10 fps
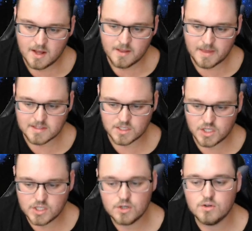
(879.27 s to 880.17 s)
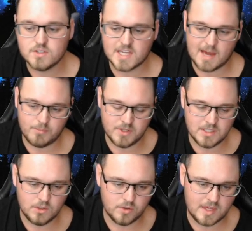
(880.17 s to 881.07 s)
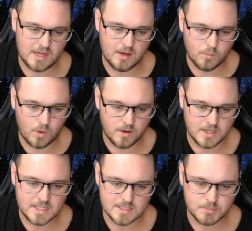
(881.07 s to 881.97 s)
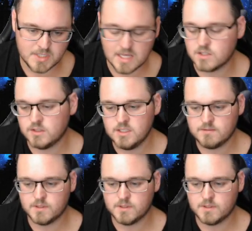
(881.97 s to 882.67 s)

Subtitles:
that's a huge gap when you're looking at what his potential is for